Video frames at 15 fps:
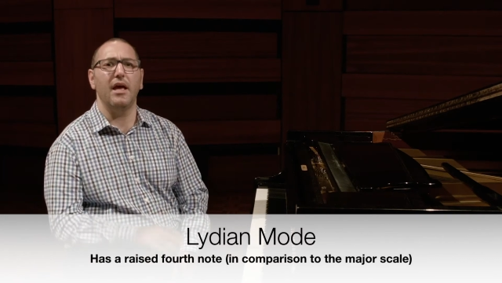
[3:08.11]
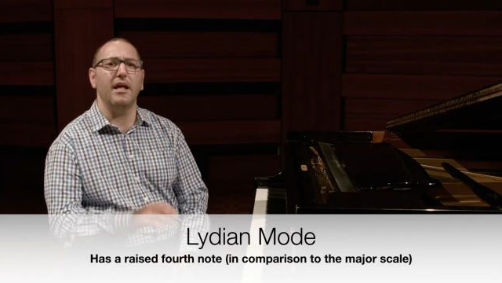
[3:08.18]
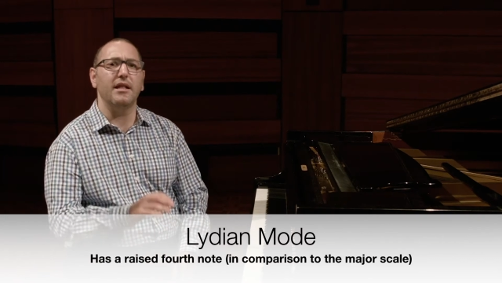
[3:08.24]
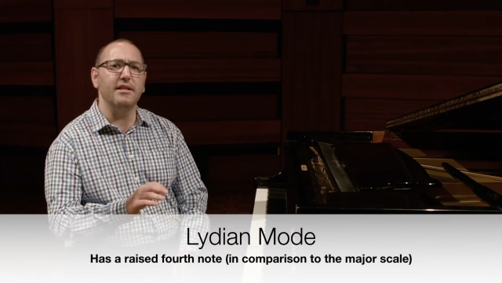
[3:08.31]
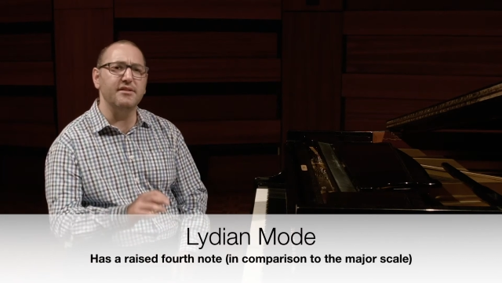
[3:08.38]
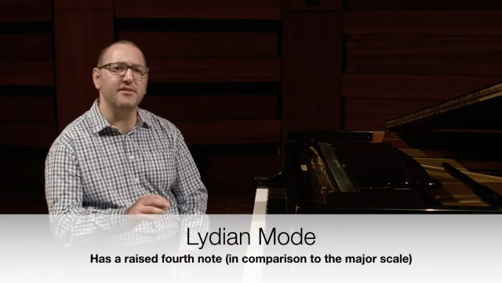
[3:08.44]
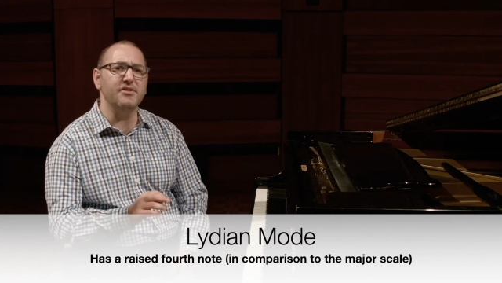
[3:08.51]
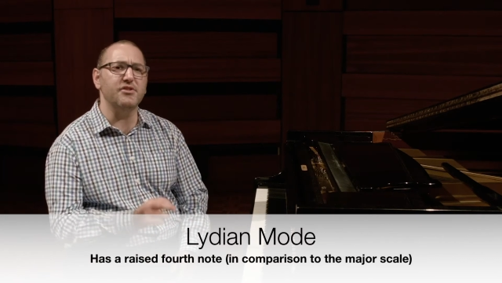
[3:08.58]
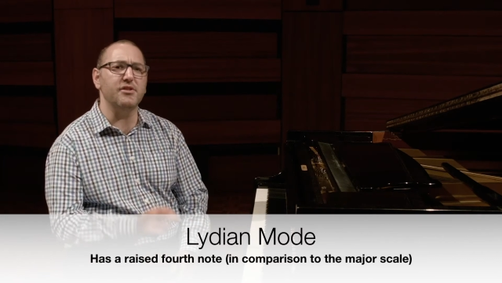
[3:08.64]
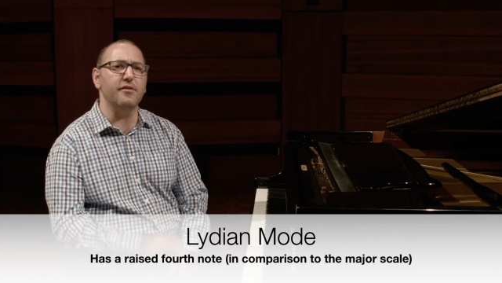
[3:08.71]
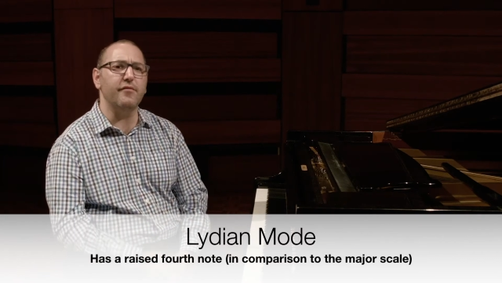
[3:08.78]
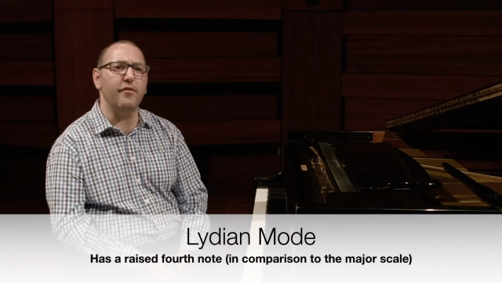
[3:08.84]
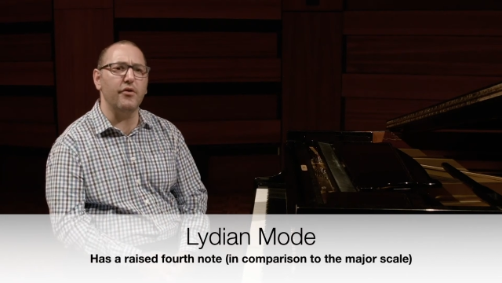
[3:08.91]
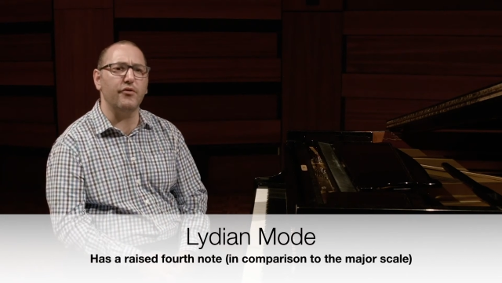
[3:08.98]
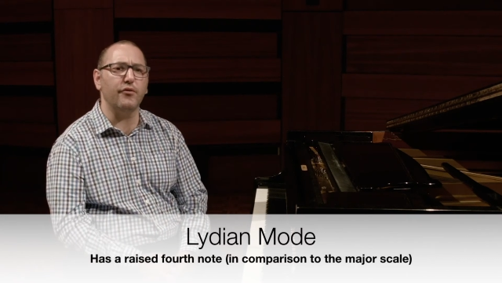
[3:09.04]
Listen to the
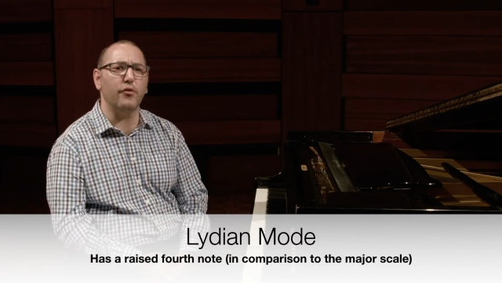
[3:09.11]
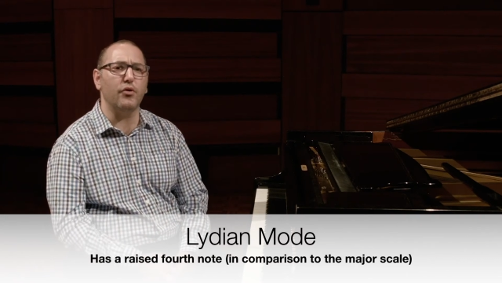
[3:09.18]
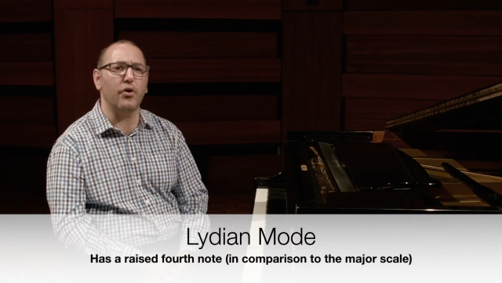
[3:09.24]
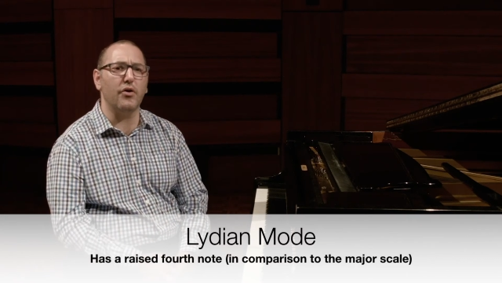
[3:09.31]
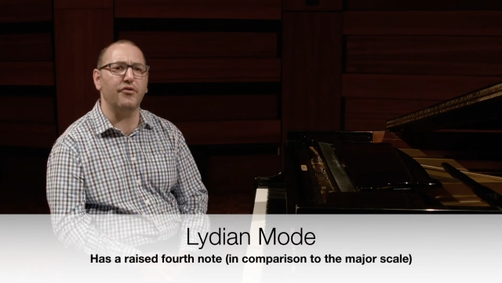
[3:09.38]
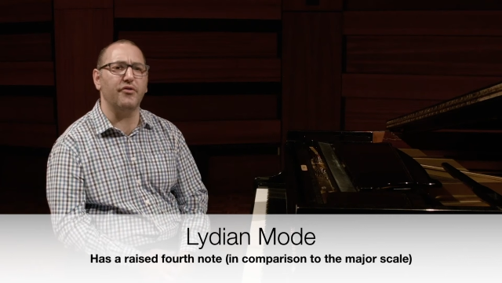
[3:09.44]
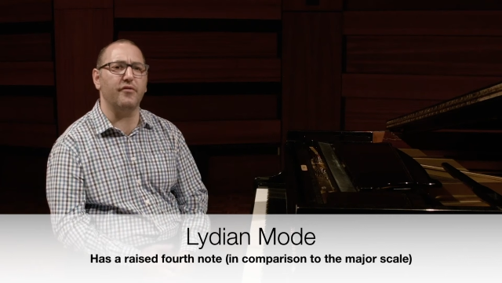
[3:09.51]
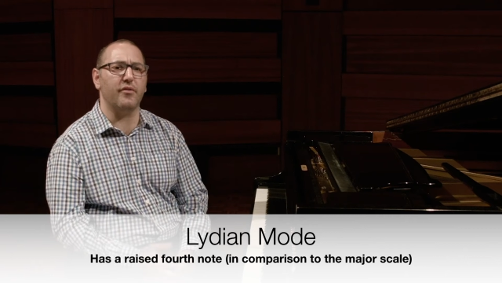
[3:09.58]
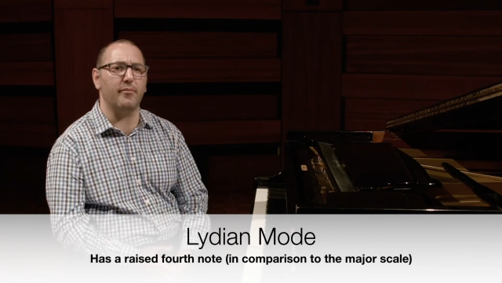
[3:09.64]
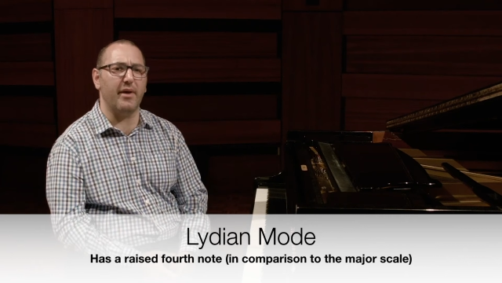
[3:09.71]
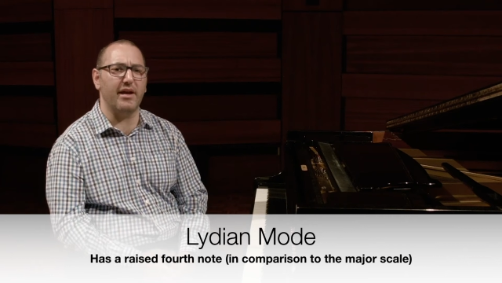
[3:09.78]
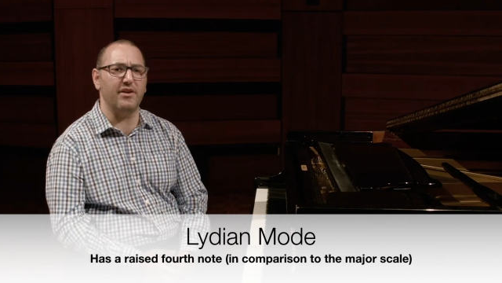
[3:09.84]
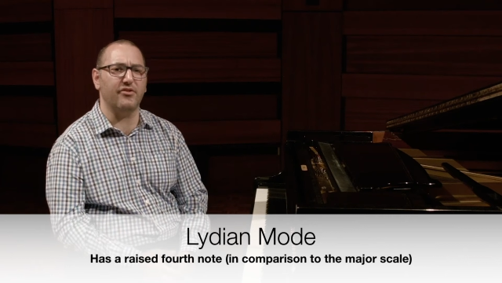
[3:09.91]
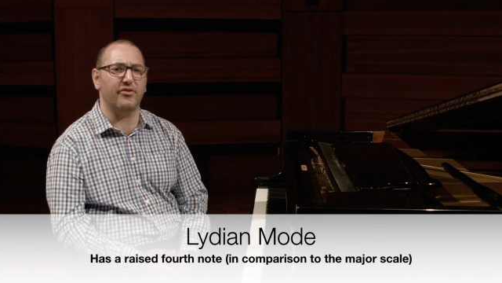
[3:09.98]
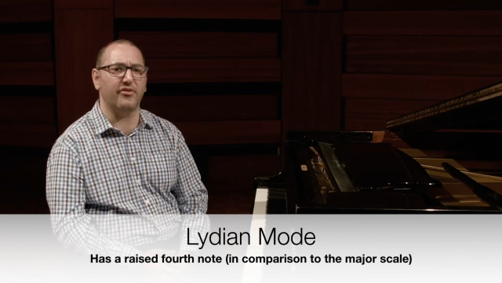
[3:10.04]
first 4 notes of the
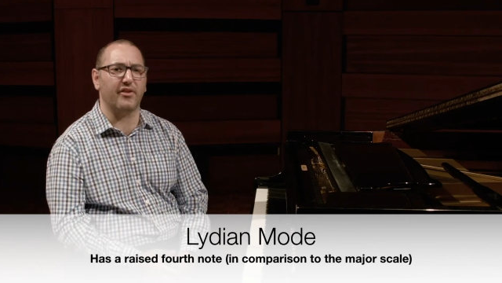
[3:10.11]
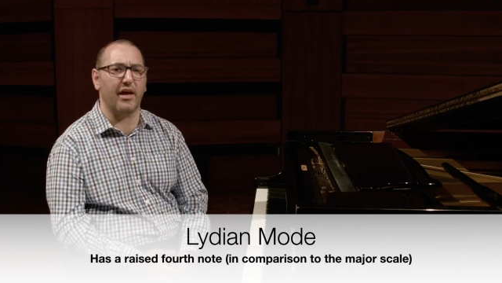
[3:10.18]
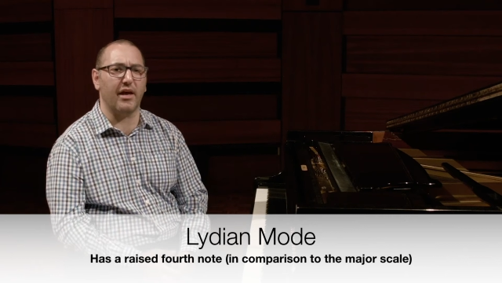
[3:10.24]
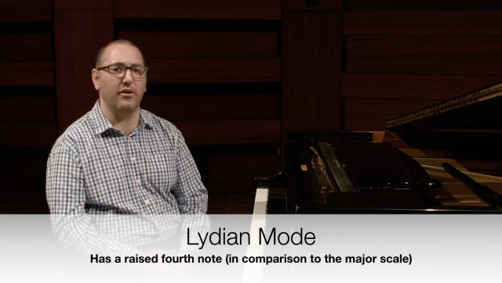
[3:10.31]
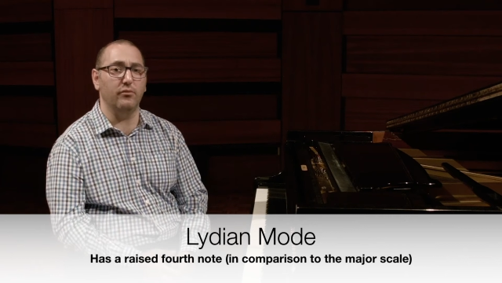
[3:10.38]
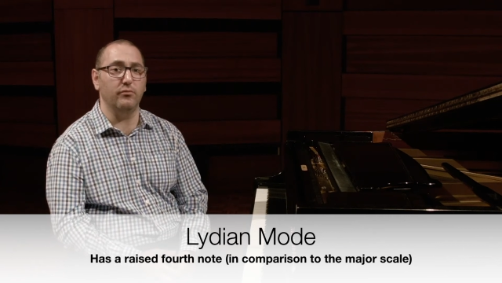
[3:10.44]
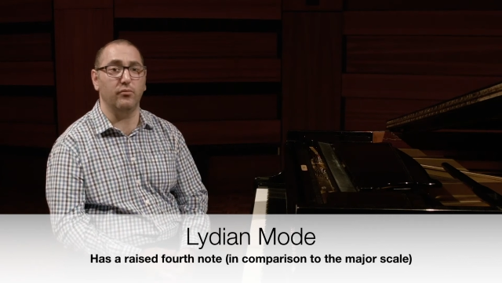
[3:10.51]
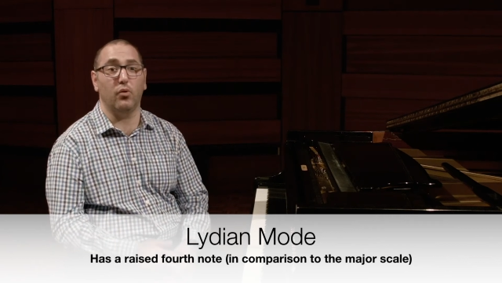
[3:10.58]
major scale,